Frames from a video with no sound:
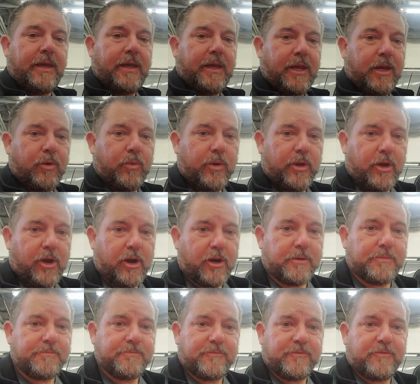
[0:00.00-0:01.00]
Here we
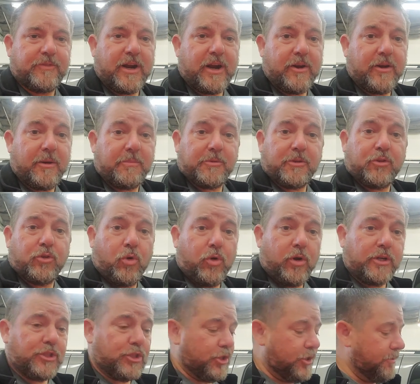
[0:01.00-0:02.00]
are, firing up the
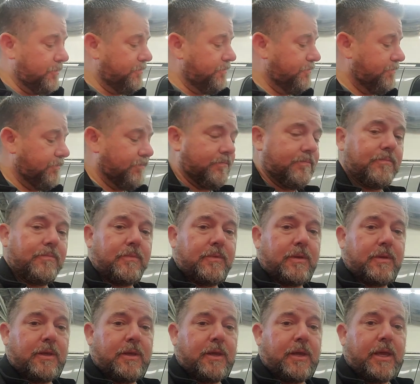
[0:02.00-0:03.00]
torch.
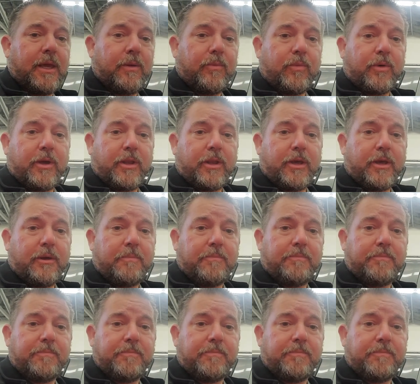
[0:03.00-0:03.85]
I'm going to